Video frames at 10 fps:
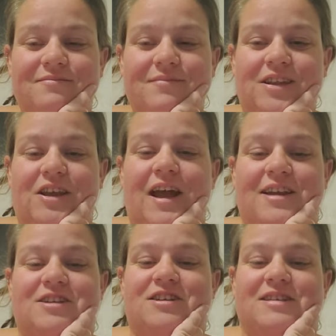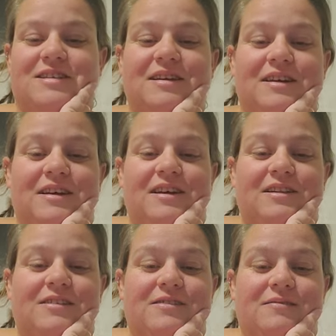you kind of just
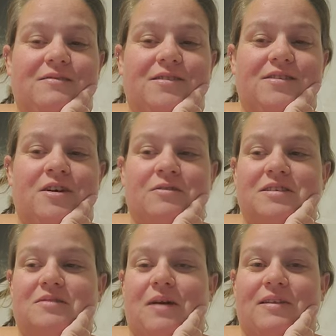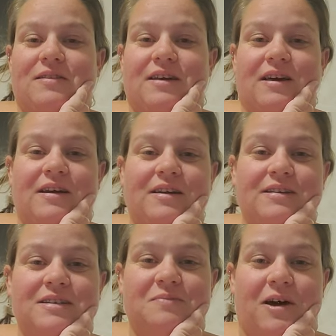don't sweat the
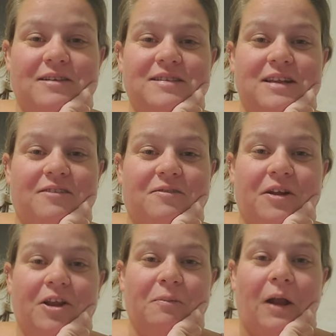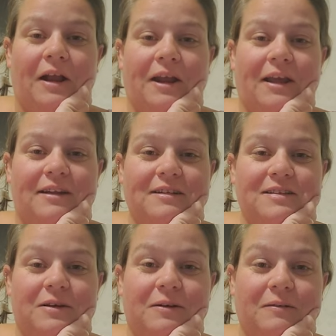small stuff when you're pregnant. And
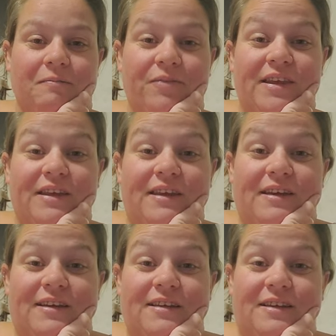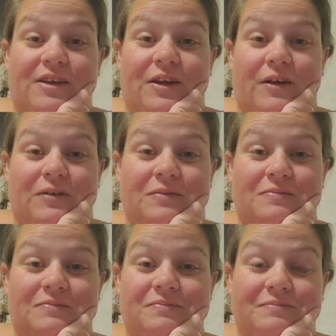so, you know,
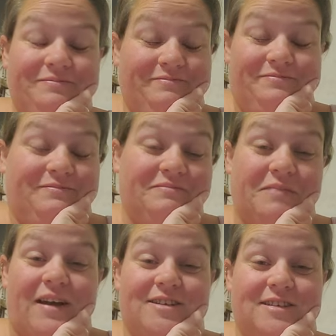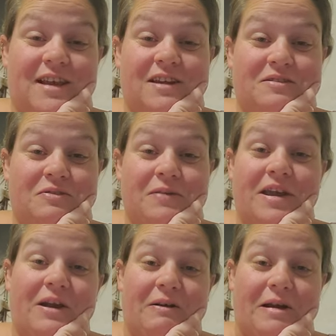I just kind of threw my
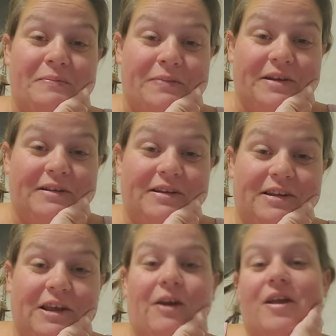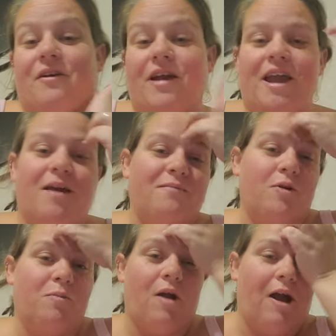hair up and, you know, here I am,
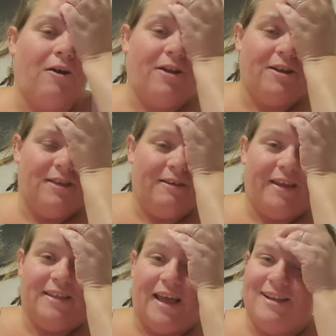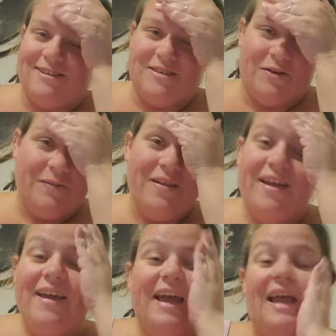no bra or anything like that. So,
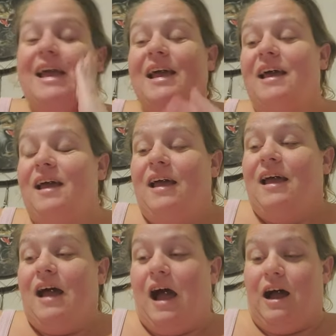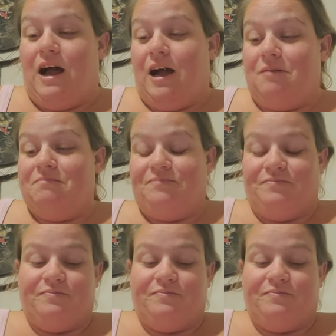um,